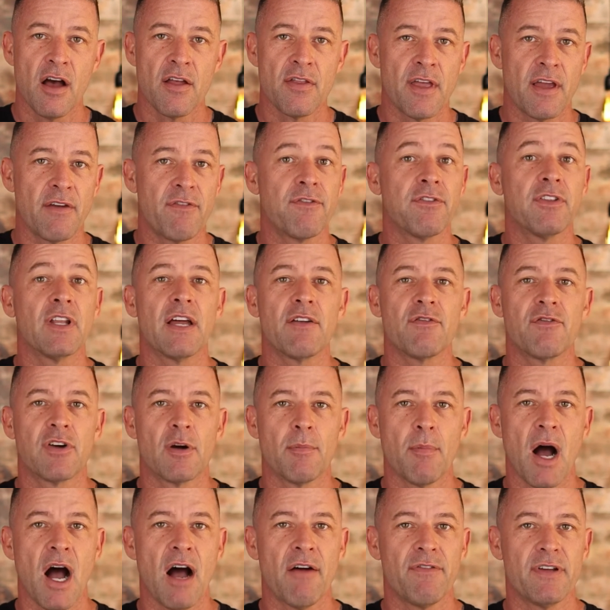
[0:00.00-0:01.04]
they fled
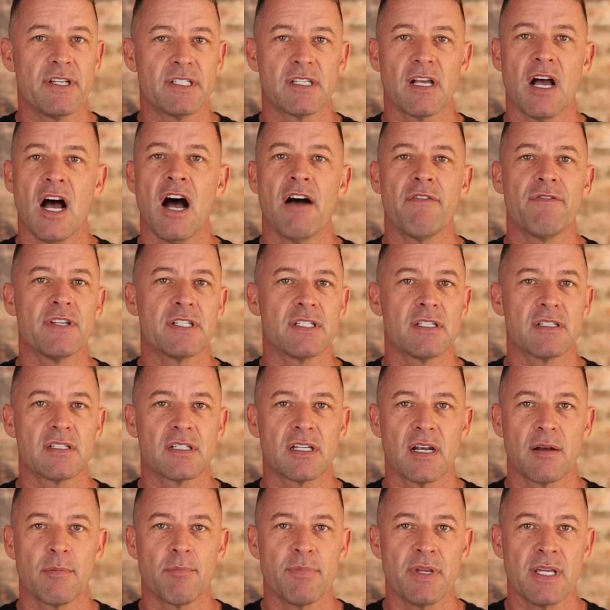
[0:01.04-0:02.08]
from office. Office is
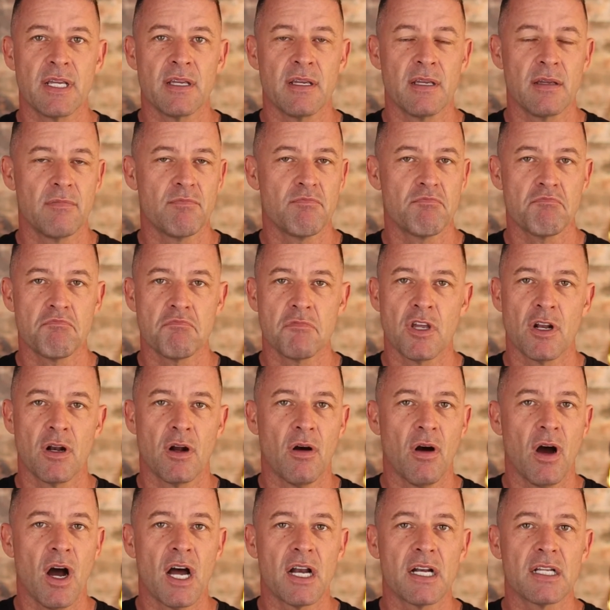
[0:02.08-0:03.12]
going to be,
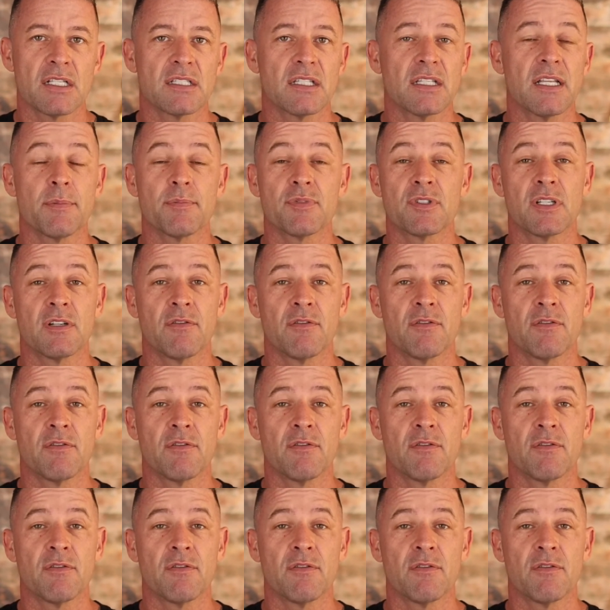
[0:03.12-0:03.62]
on its lips.